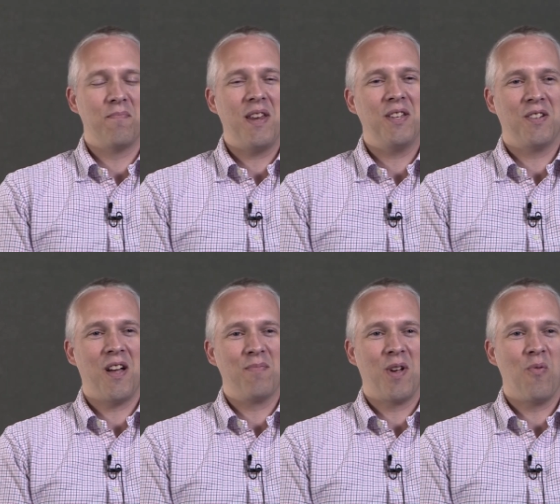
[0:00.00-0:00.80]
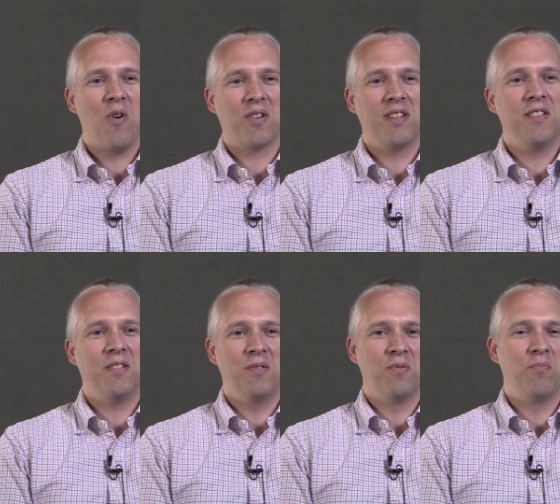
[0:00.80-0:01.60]
Many jobs I walked
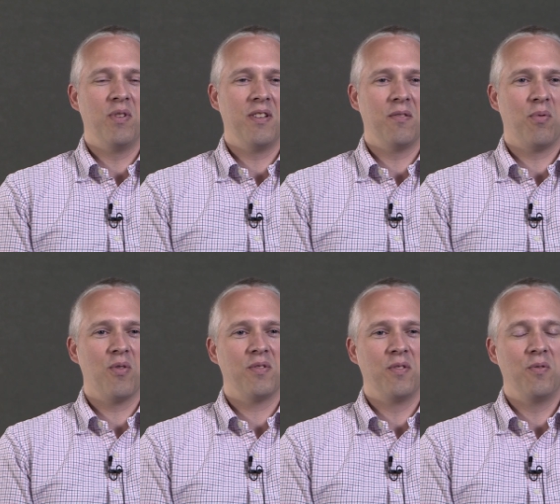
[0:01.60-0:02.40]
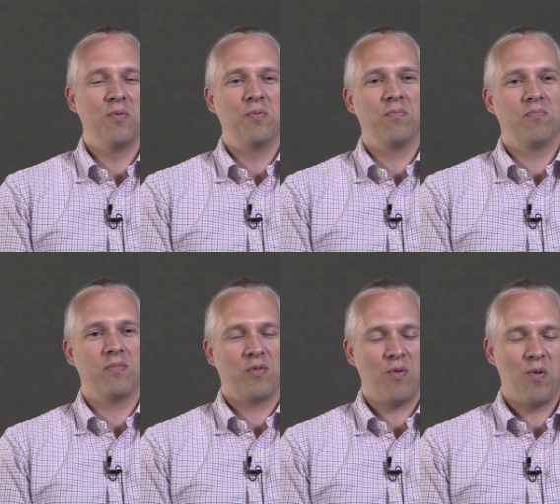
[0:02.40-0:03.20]
into, being the person who
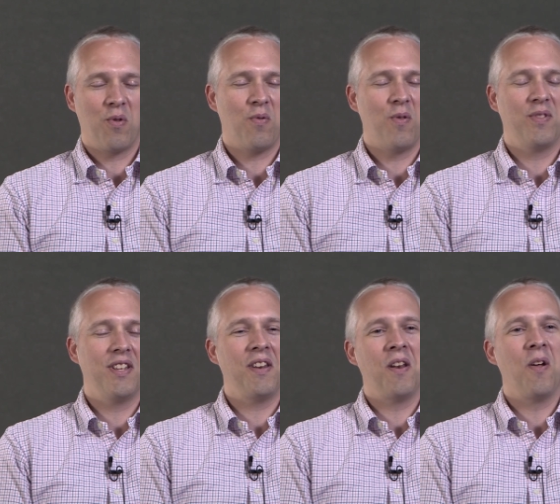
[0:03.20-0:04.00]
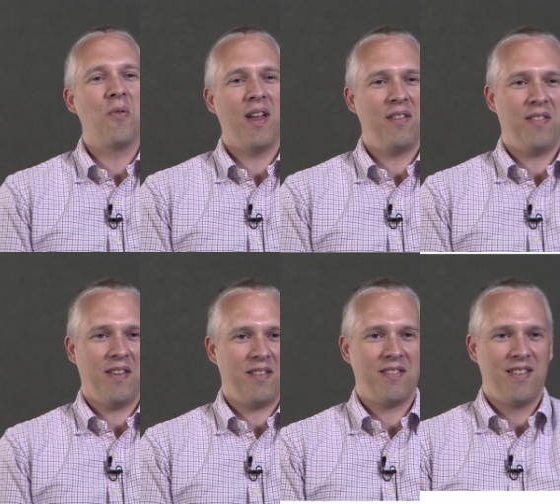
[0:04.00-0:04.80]
quote-unquote didn't know
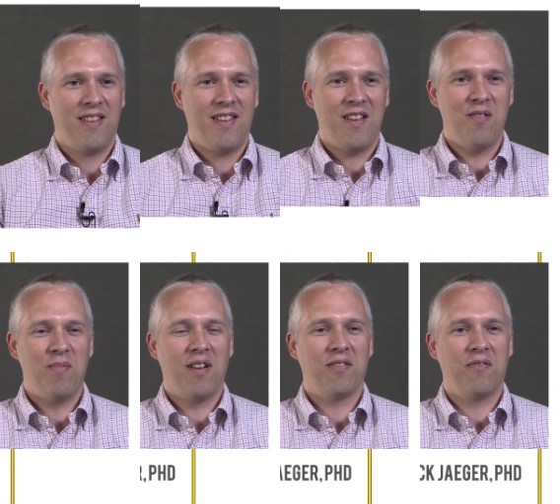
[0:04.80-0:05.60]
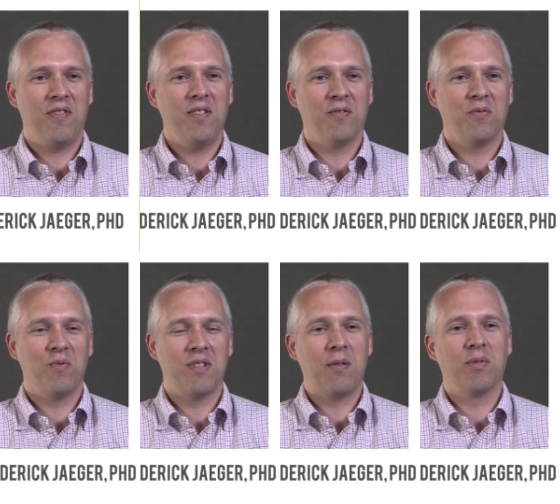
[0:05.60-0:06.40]
anything about the field,
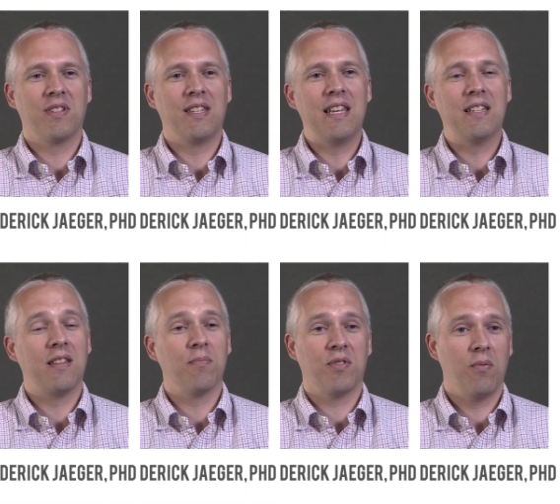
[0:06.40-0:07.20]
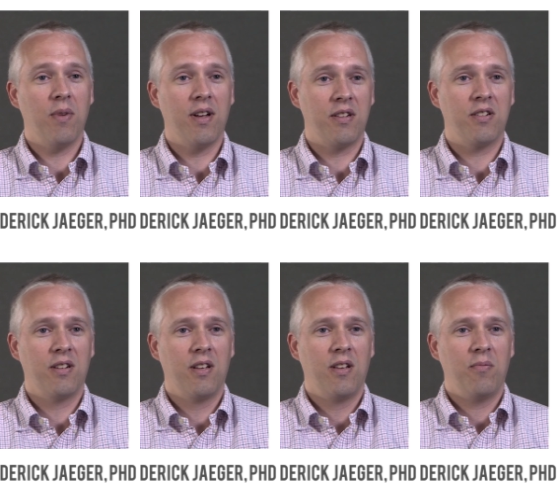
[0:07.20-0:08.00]
was able to teach them so much
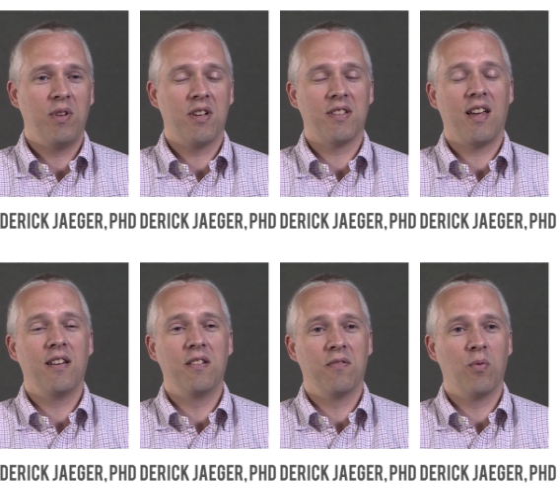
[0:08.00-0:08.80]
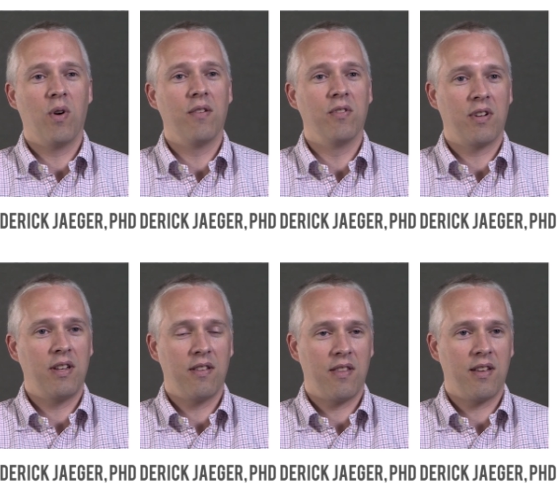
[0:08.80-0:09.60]
because I had a different way of
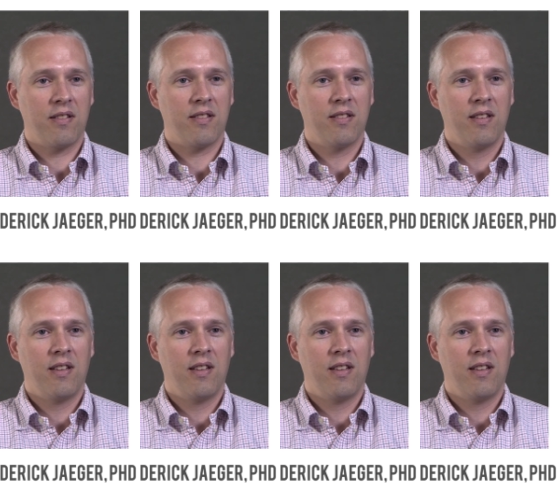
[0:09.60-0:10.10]
looking at things.